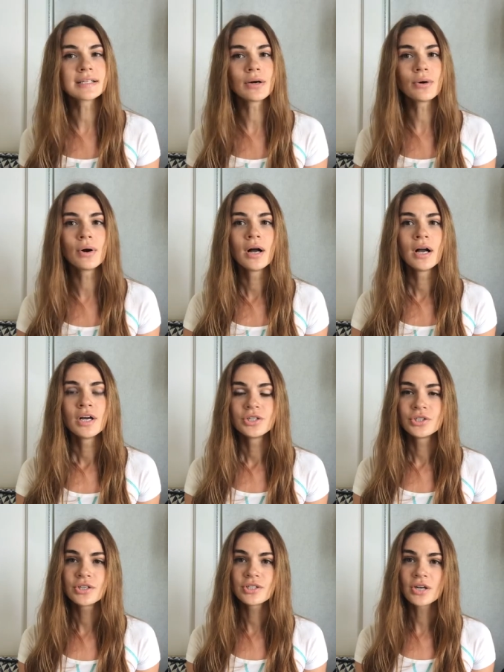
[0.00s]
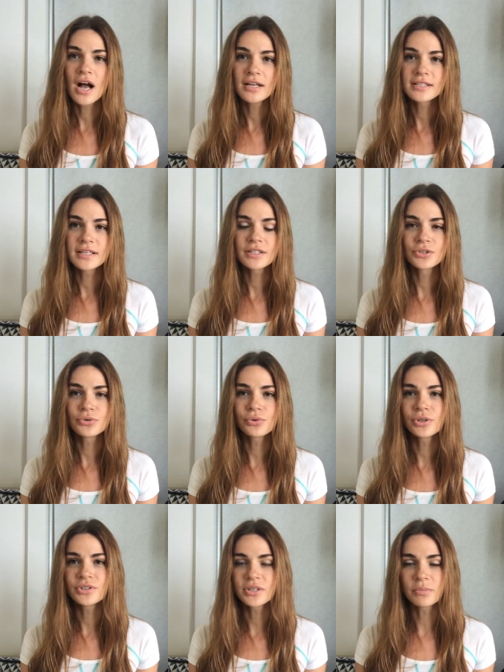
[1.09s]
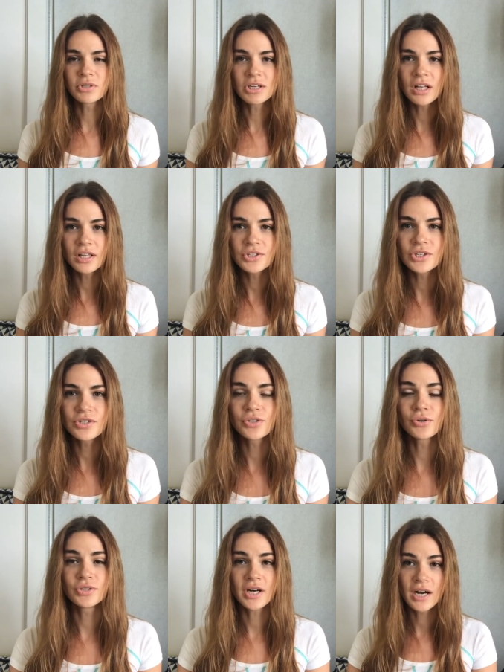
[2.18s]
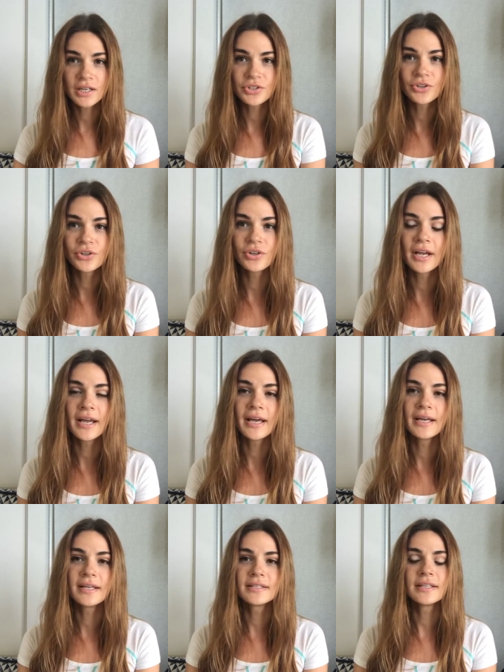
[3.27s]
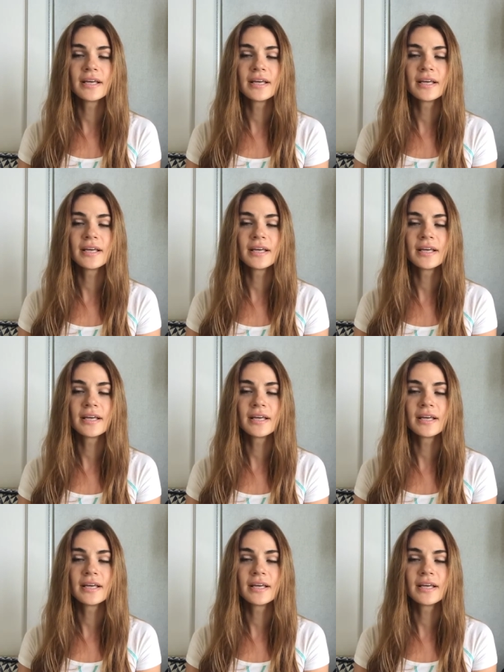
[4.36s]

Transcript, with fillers: so just contact your dermatologist, your doctor, and